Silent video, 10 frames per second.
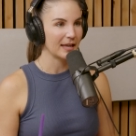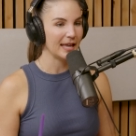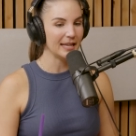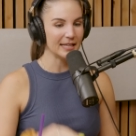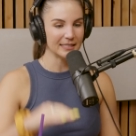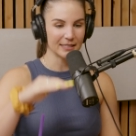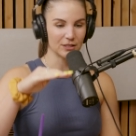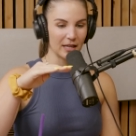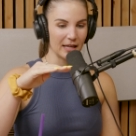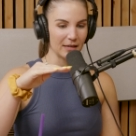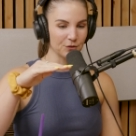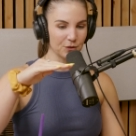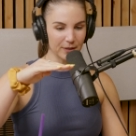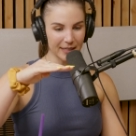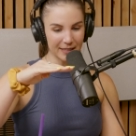It is this
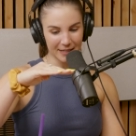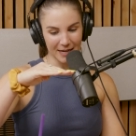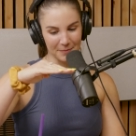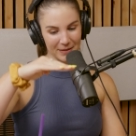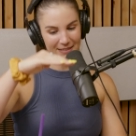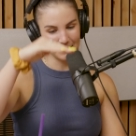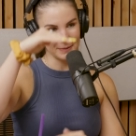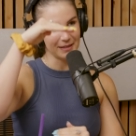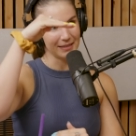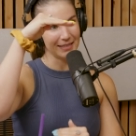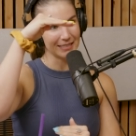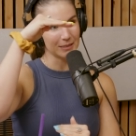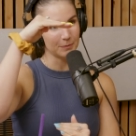green cup that's about this